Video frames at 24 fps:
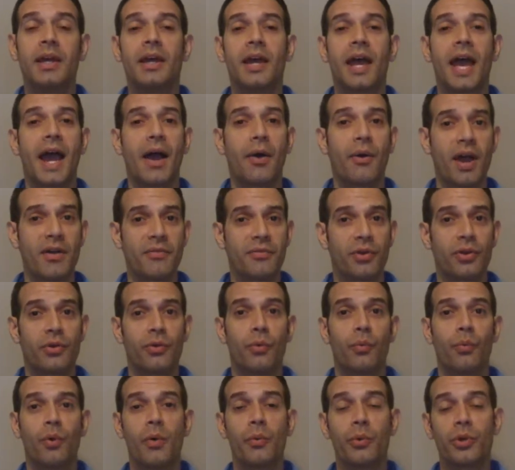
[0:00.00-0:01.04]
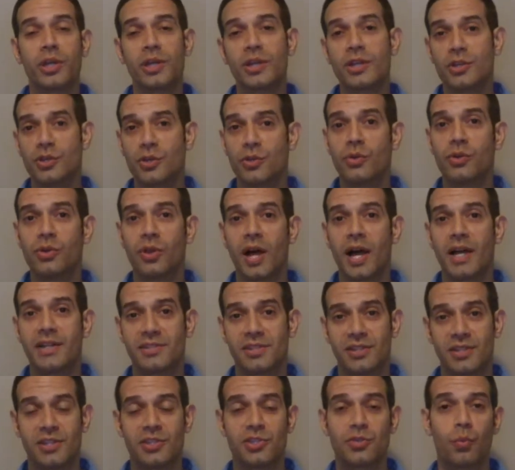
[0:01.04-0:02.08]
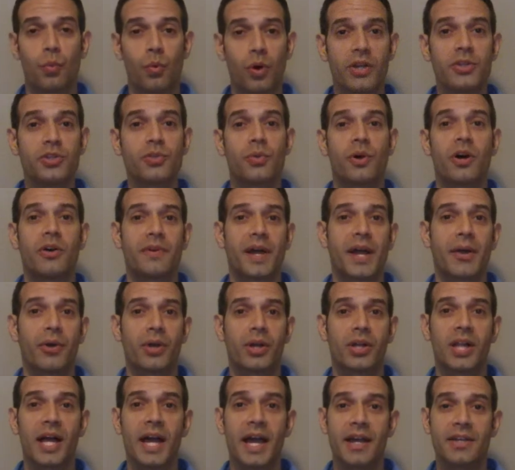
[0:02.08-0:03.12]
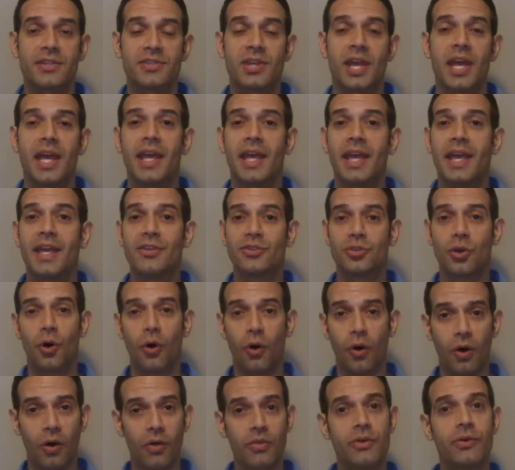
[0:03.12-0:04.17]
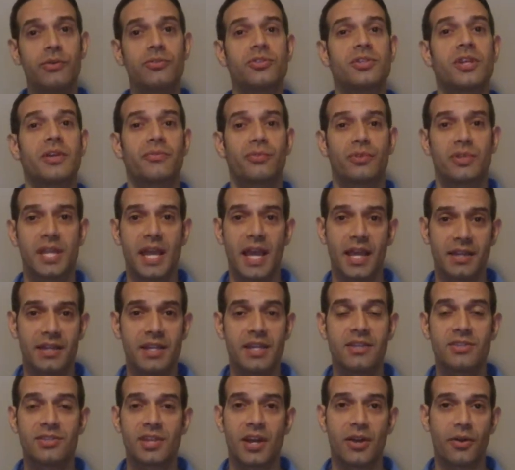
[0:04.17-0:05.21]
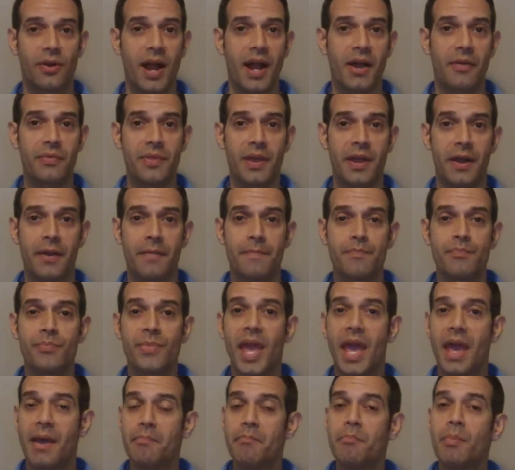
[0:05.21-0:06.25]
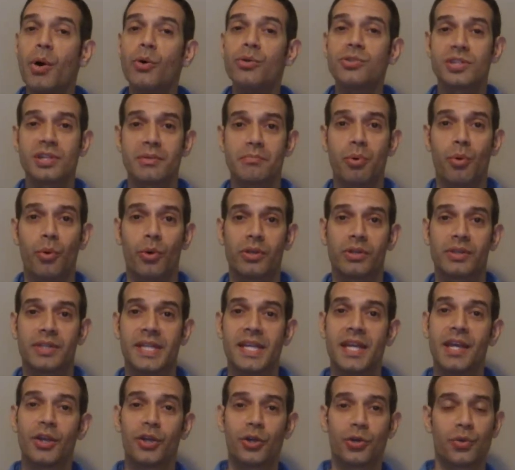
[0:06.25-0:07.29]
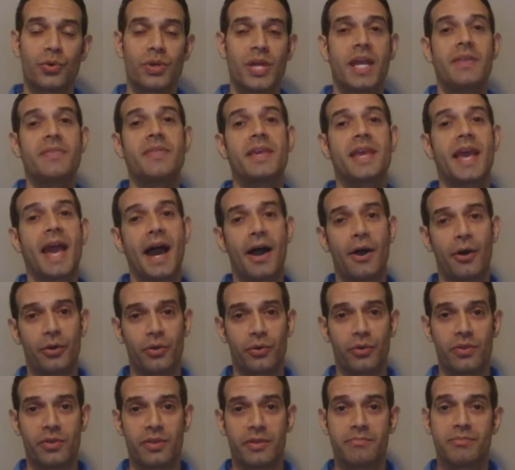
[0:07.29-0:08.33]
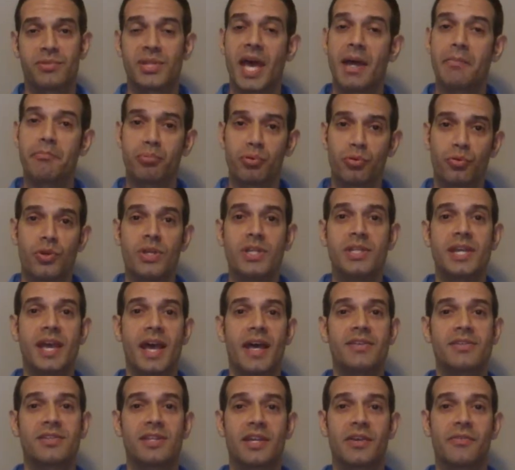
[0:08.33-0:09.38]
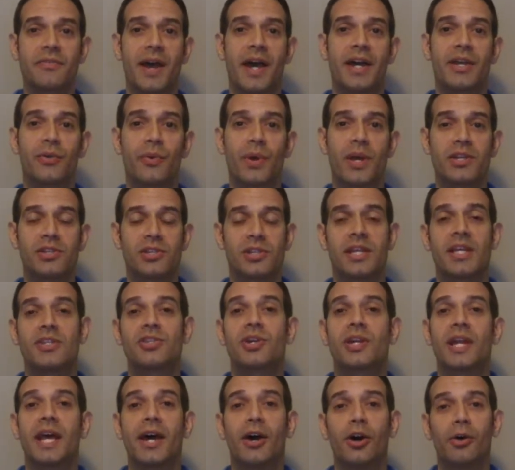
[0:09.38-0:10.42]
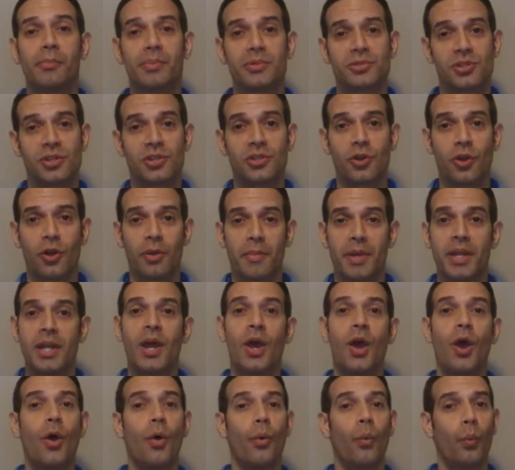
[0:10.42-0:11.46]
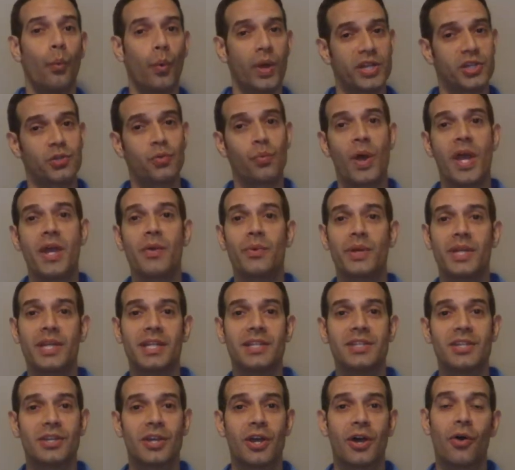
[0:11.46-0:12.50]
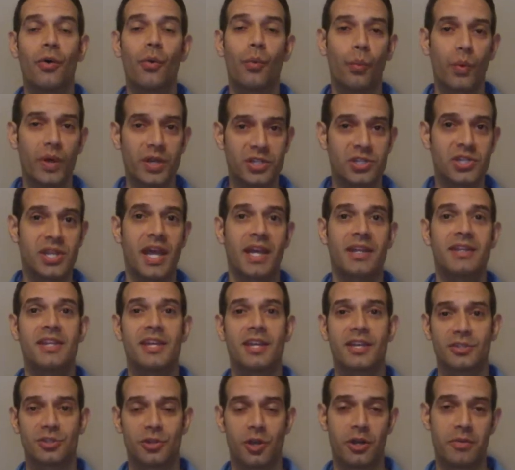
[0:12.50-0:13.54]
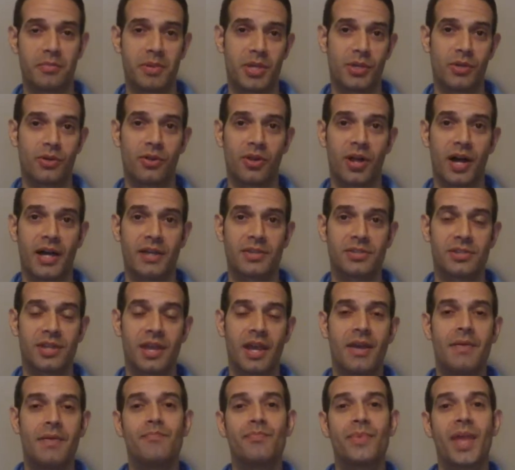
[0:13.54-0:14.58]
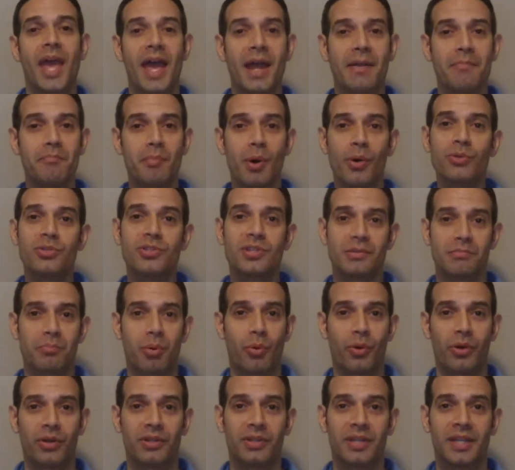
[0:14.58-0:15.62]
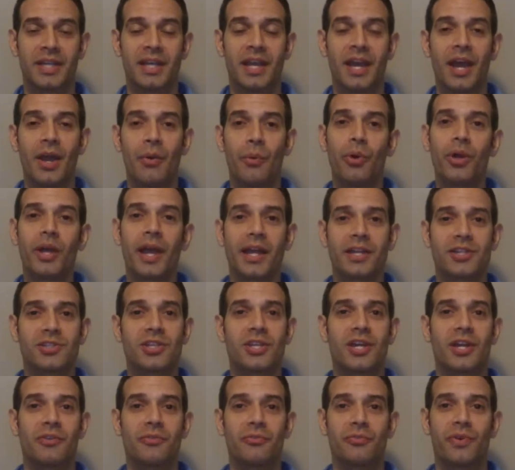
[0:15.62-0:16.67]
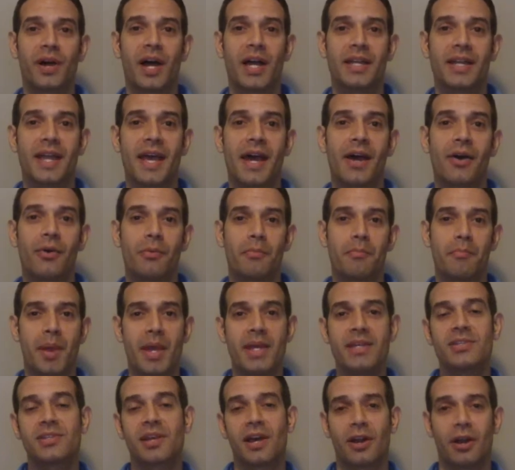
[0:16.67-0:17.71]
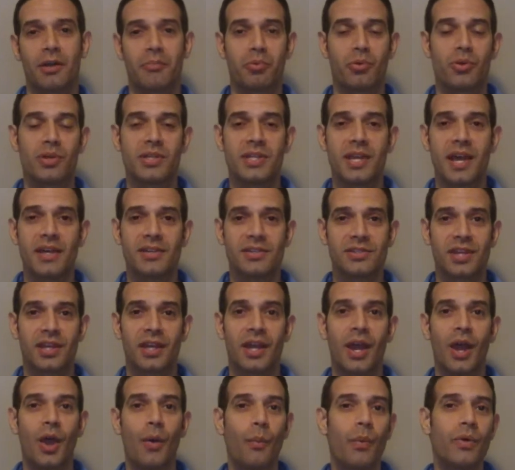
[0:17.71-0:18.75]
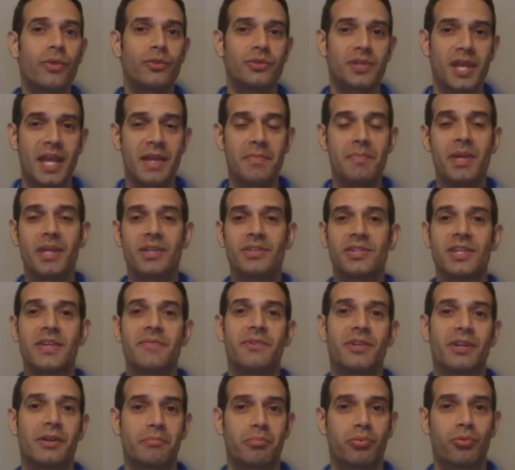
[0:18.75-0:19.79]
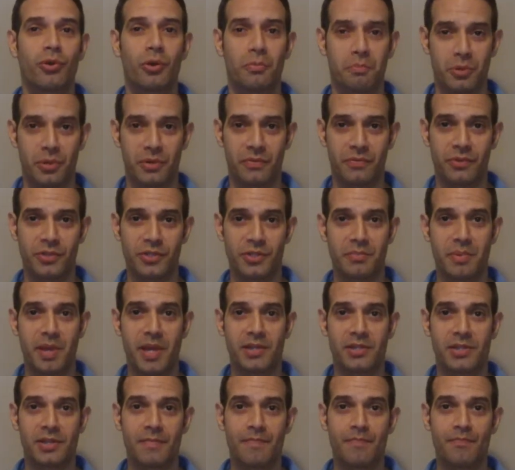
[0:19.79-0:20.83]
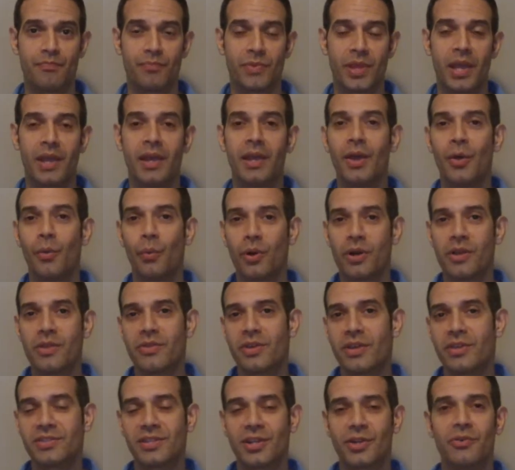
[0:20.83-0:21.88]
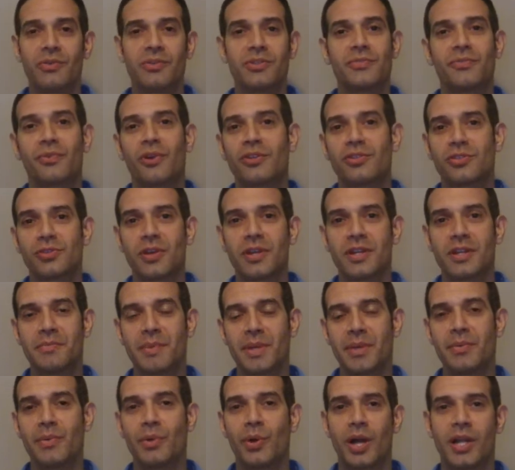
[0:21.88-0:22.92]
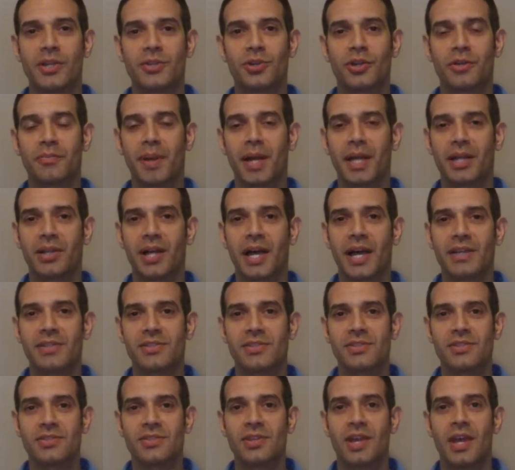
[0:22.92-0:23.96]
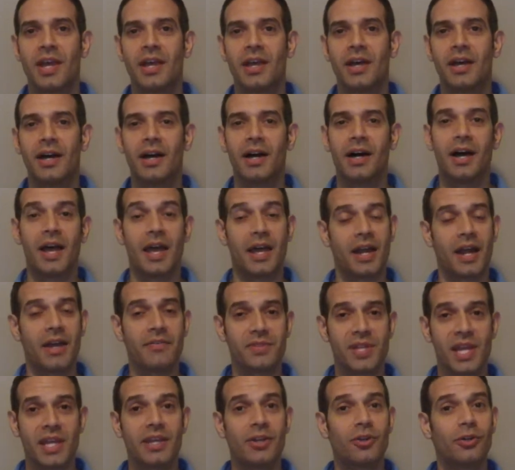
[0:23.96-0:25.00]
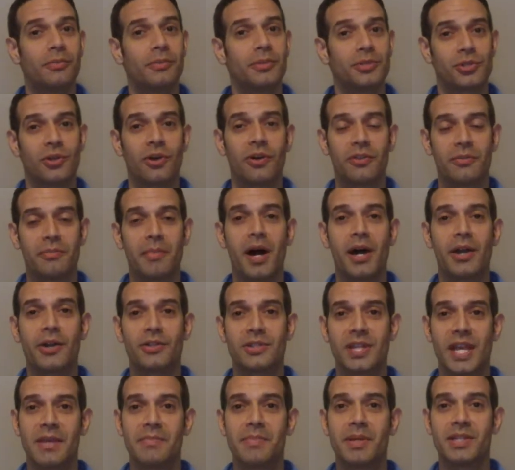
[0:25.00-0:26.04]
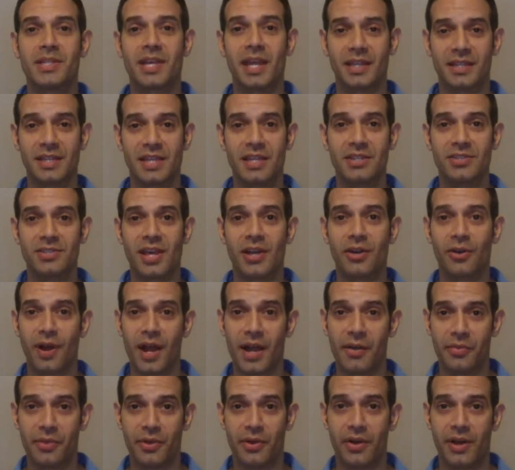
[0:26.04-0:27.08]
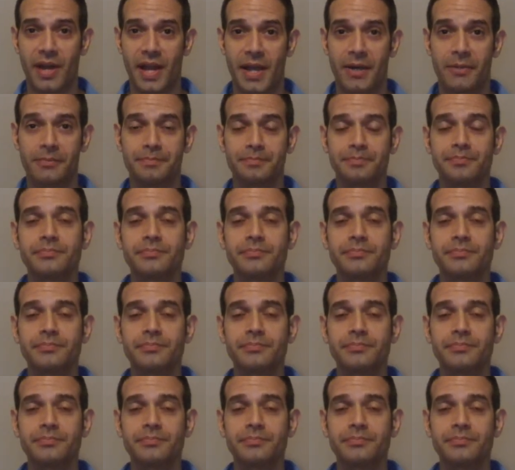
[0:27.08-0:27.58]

However, what we're going to utilize in this 1 12-hour class is all those different techniques that are out there, and most importantly, create the algorithms, that pre-testing evaluation that's going to help us determine which way we need to go, which technique is going to be utilized. And most importantly, we're actually going to find out, based on our pre-testing, whether taping is even appropriate for this patient. One of the things that always frustrated me when I took my classes, and I've taken almost all the modern taping techniques that are out there now,